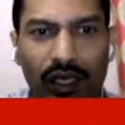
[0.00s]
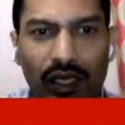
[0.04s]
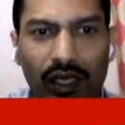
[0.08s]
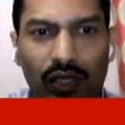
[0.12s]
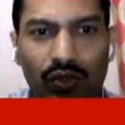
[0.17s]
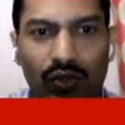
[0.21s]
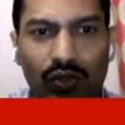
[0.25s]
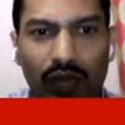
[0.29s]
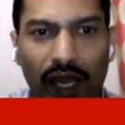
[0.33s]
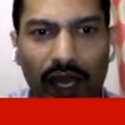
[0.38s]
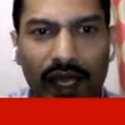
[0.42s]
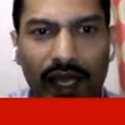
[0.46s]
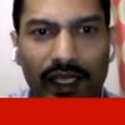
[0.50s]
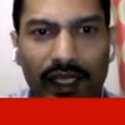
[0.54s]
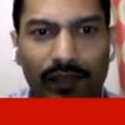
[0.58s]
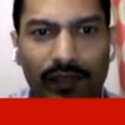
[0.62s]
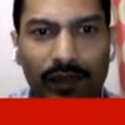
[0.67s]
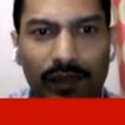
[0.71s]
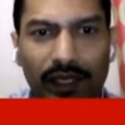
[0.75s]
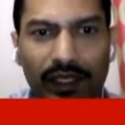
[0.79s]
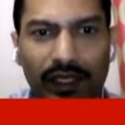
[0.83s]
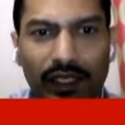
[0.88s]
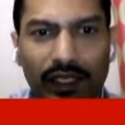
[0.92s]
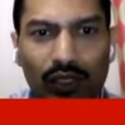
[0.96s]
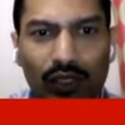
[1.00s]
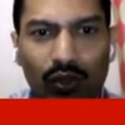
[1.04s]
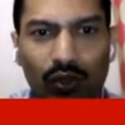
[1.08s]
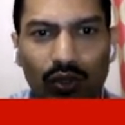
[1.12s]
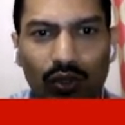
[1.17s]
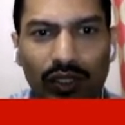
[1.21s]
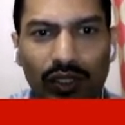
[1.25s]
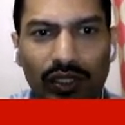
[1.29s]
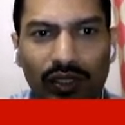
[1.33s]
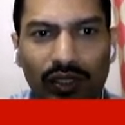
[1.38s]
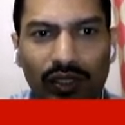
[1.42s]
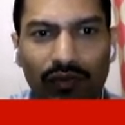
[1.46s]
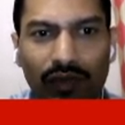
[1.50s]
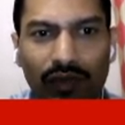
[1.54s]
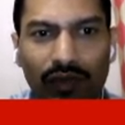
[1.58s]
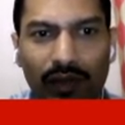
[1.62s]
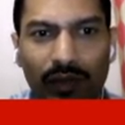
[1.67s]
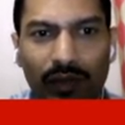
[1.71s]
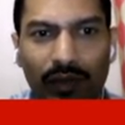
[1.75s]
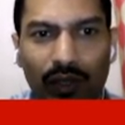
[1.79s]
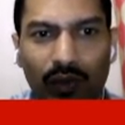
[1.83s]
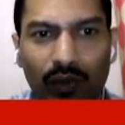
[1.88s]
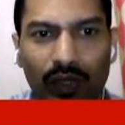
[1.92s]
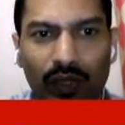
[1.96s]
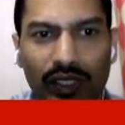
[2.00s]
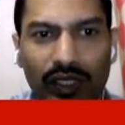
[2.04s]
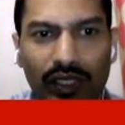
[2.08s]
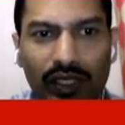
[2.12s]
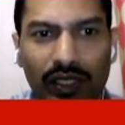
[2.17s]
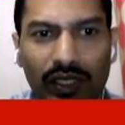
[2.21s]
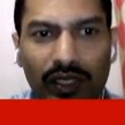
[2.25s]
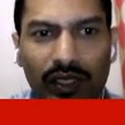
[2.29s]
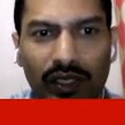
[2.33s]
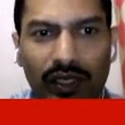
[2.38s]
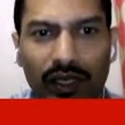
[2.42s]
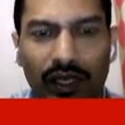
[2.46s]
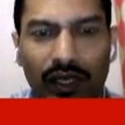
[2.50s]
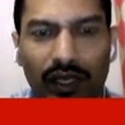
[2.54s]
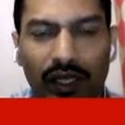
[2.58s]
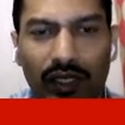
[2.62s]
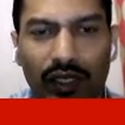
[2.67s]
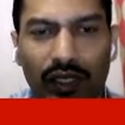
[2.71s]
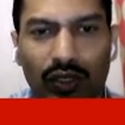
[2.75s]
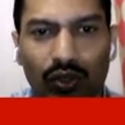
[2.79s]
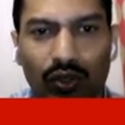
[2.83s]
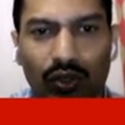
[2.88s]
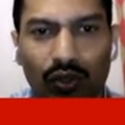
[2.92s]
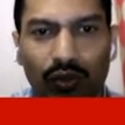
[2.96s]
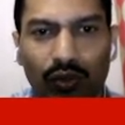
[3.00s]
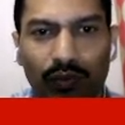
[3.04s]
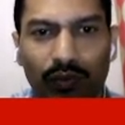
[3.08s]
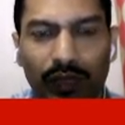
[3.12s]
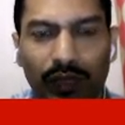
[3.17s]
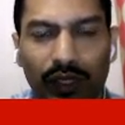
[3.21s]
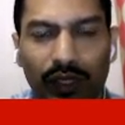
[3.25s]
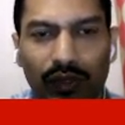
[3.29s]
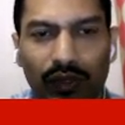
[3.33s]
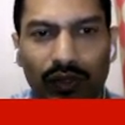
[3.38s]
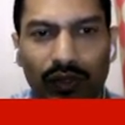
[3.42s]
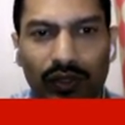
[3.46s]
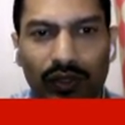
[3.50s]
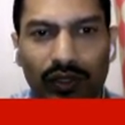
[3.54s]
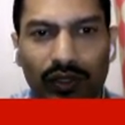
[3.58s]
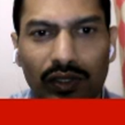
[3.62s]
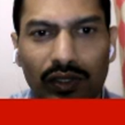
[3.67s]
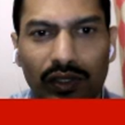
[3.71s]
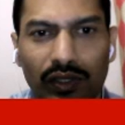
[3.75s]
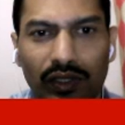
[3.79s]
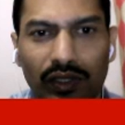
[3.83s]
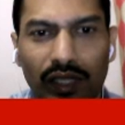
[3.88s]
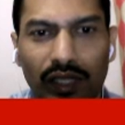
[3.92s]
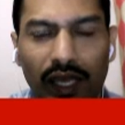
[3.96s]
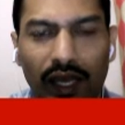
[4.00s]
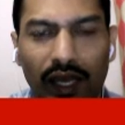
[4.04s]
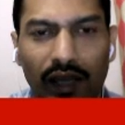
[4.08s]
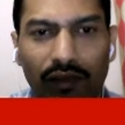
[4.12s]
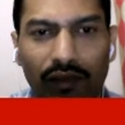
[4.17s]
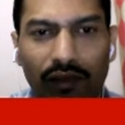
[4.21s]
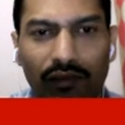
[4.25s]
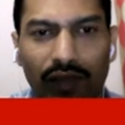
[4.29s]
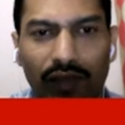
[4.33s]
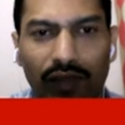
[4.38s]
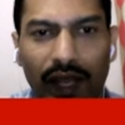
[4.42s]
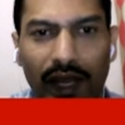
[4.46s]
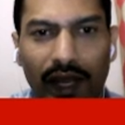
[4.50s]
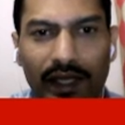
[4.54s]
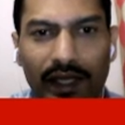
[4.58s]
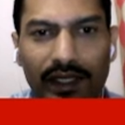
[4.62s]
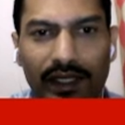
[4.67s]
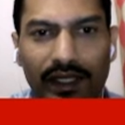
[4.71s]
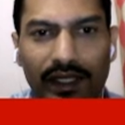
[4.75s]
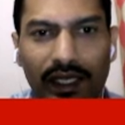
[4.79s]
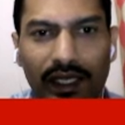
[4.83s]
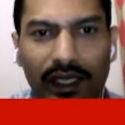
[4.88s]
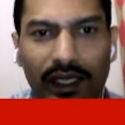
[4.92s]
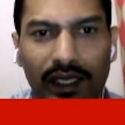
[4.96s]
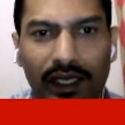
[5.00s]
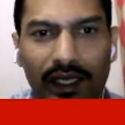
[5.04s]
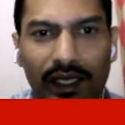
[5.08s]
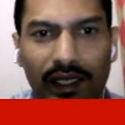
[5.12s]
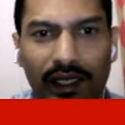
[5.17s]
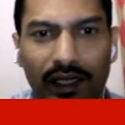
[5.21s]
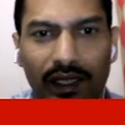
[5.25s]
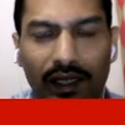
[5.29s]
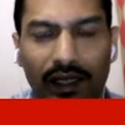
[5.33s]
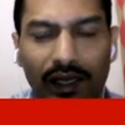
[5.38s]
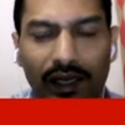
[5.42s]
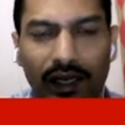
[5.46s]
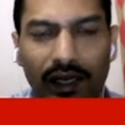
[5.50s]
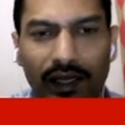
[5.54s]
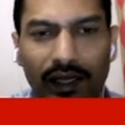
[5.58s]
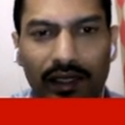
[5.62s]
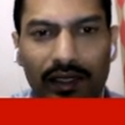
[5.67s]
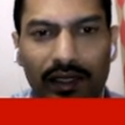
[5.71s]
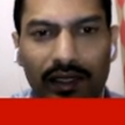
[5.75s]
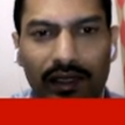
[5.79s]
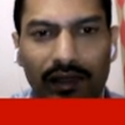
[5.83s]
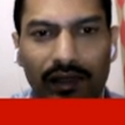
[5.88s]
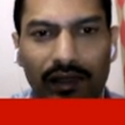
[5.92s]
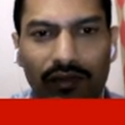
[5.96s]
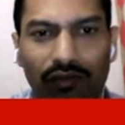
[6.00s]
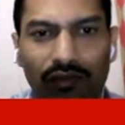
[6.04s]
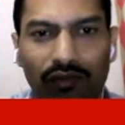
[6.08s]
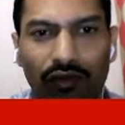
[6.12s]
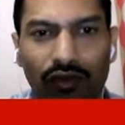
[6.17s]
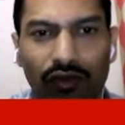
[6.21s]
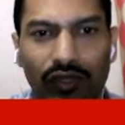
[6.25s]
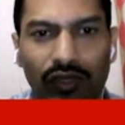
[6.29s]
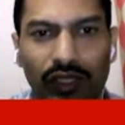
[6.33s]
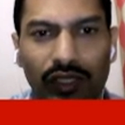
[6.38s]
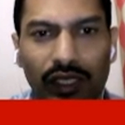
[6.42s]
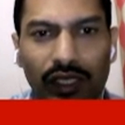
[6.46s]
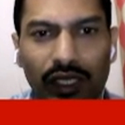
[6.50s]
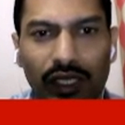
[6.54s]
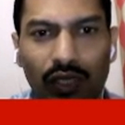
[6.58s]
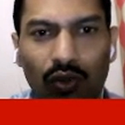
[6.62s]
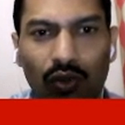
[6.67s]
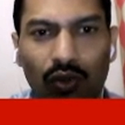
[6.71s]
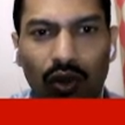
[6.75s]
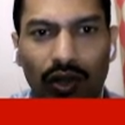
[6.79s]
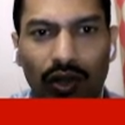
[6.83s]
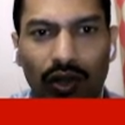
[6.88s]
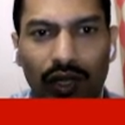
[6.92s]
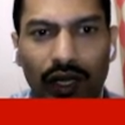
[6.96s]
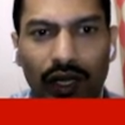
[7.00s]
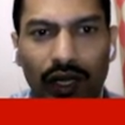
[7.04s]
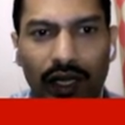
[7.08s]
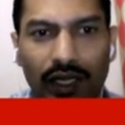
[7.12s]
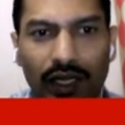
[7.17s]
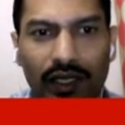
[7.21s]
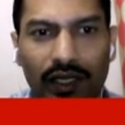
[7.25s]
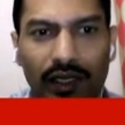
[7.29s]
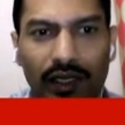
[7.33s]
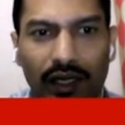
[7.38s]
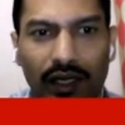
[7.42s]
So as per the Schrodinger wave equation, so because there we had seen it for 3 coordinate,